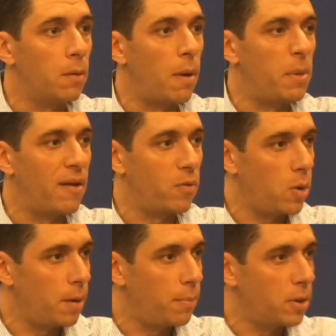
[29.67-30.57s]
maybe you haven't
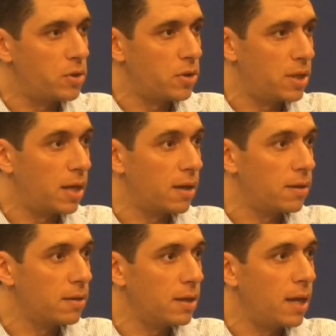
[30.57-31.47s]
quite punched your ticket
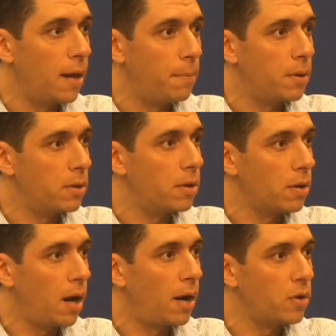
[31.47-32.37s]
yet, but
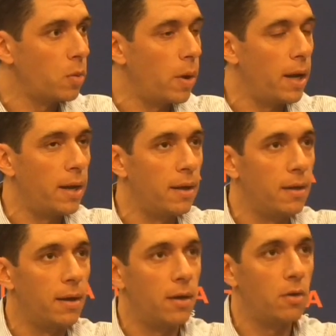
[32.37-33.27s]
you're on your way,
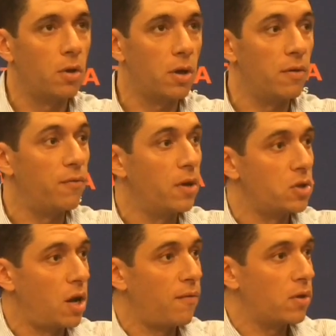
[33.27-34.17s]
and then you're looking to
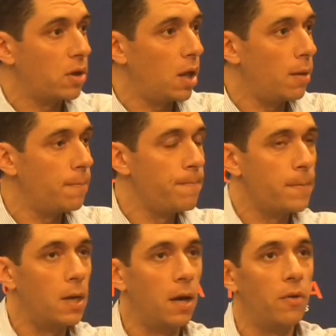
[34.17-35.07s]
finish off the club.
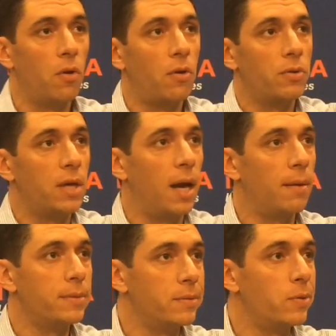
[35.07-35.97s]
There are other
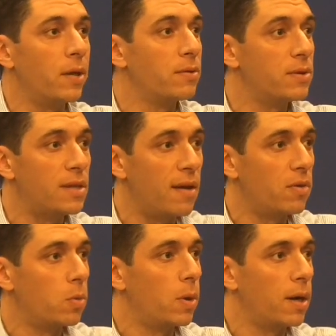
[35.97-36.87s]
times in
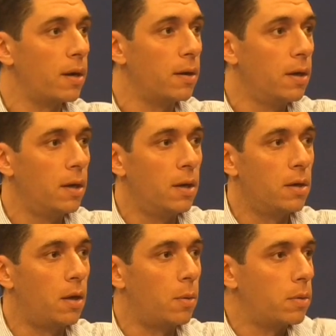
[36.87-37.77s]
2007 where,
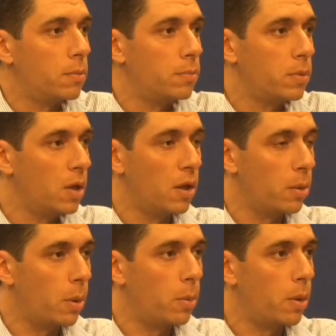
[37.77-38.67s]
you know,
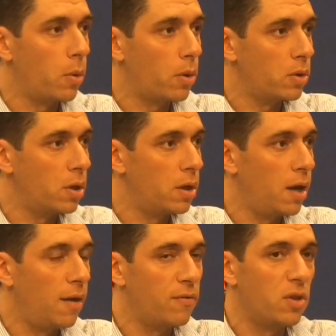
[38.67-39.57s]
clearly we weren't good
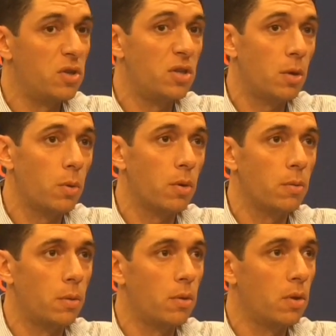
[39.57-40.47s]
enough, and this year
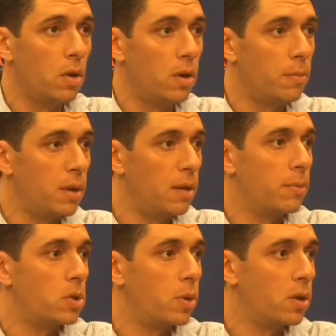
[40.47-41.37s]
we're a little bit in
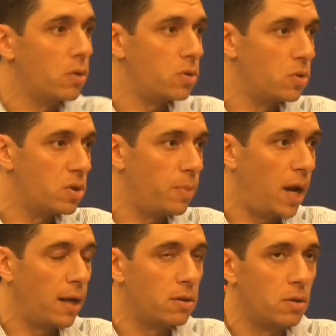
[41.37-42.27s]
between those two
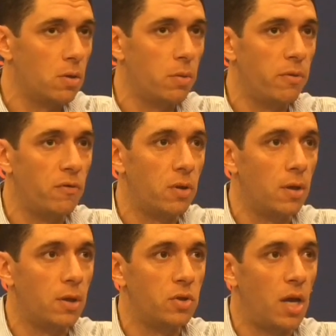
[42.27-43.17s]
spots, so a little bit of
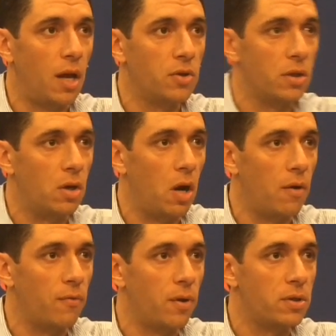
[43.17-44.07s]
a challenging
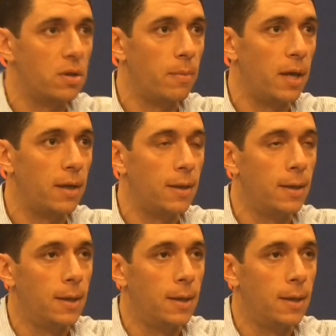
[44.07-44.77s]
call for us to make.